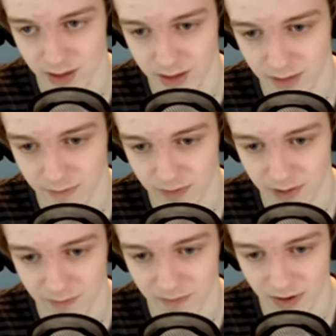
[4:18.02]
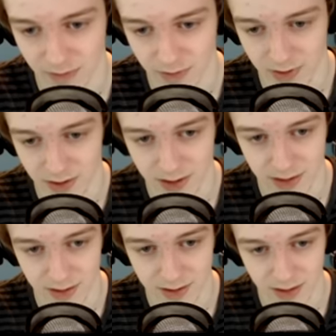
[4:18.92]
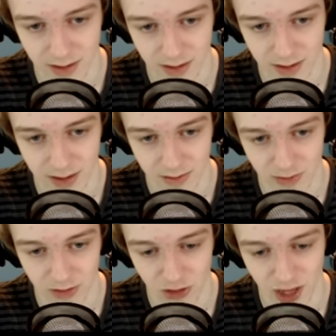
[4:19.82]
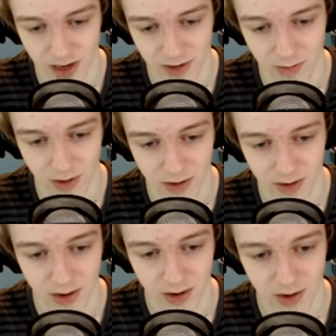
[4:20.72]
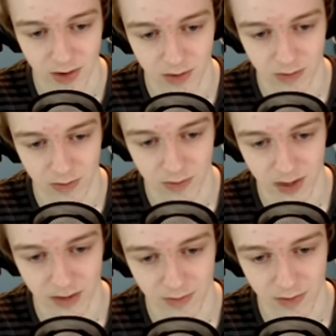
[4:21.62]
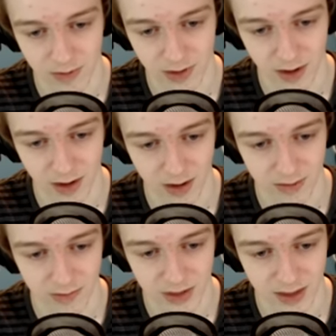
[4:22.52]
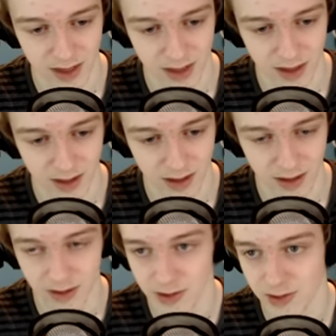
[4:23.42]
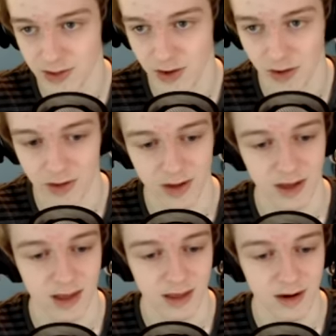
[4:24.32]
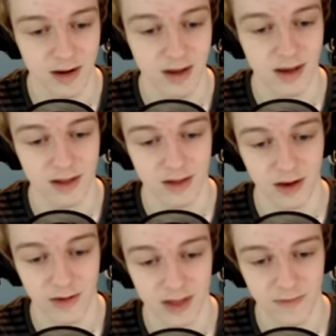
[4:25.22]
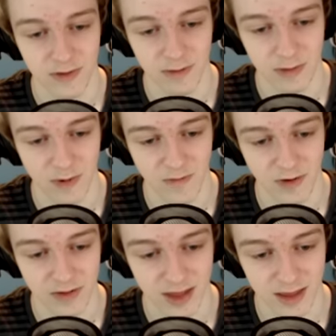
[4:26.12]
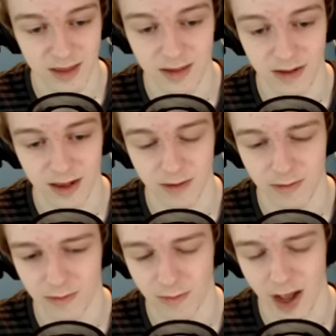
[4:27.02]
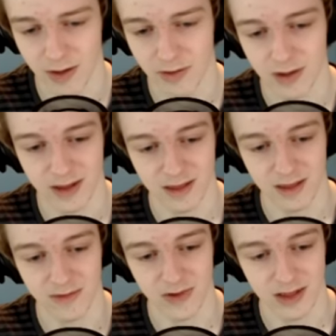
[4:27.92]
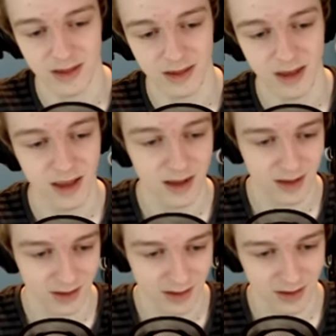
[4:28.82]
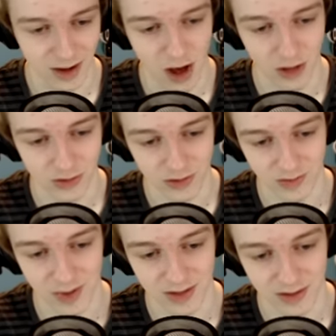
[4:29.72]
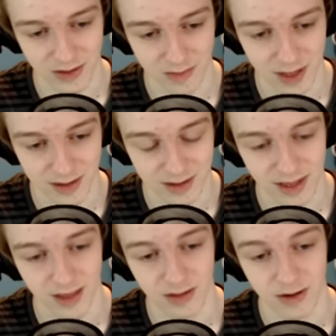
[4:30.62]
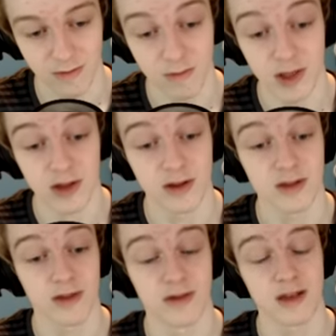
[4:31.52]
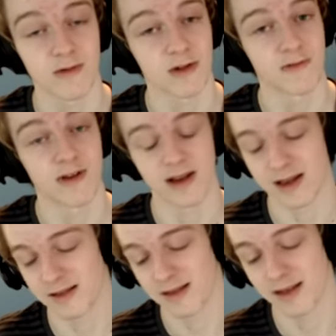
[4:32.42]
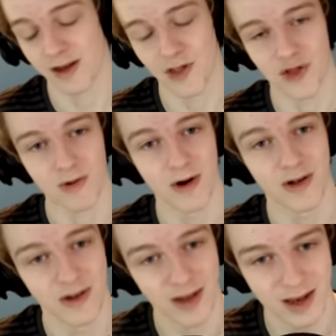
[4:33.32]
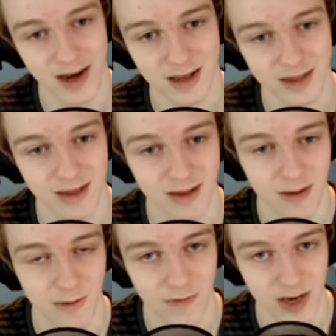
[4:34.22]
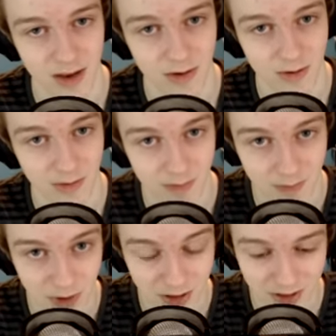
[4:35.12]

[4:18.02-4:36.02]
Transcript: Definitely my favorite one is either the shaded one or the other one uh, with the uh, skull in there. So definitely one of my favorite sets in a while in these events because the colors basically make this set look really good. So thanks for watching the video guys. I'll see you all in the next video. Peace.